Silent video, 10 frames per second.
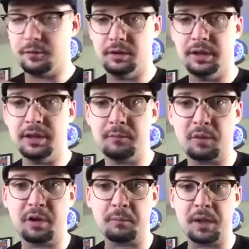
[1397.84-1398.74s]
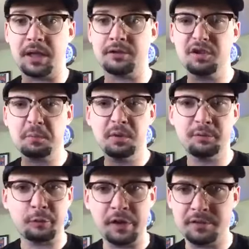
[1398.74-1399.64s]
Lynn brought it back. Just
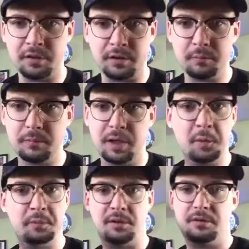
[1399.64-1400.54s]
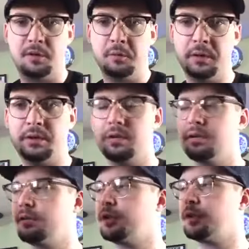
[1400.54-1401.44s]
putting frets in it helped it so much.
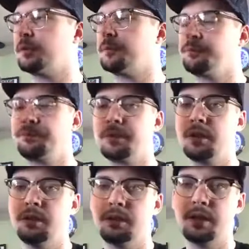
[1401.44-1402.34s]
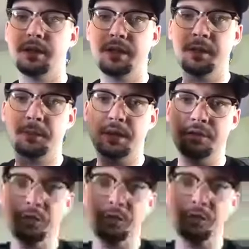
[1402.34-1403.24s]
So got the
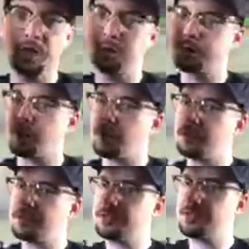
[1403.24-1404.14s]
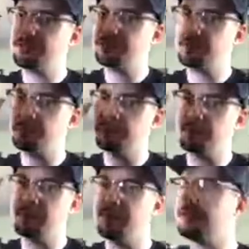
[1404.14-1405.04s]
updated tuners. It was a hard decision to
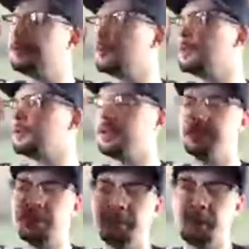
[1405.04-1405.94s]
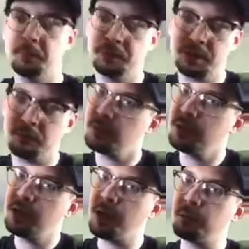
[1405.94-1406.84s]
put these Waverleys on there, but
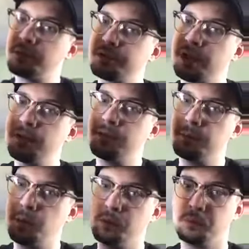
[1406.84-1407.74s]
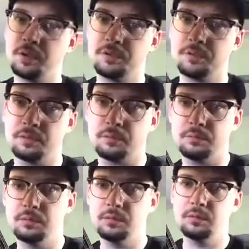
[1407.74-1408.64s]
I want to save them old original
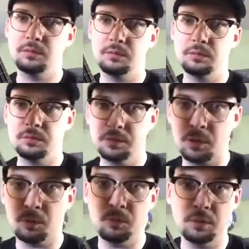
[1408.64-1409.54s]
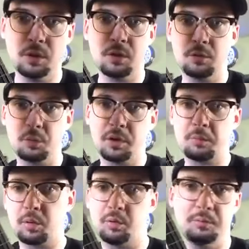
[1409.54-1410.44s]
gold hardware
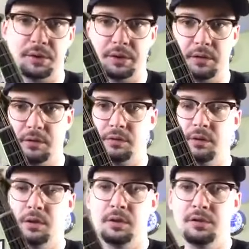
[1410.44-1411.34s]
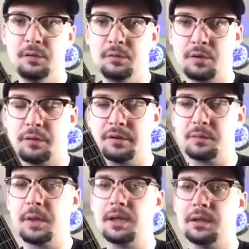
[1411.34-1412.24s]
pearl button tuners off
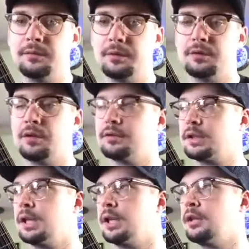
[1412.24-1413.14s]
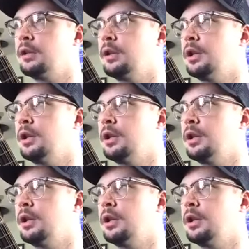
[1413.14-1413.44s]
this mandolin for as long as I can.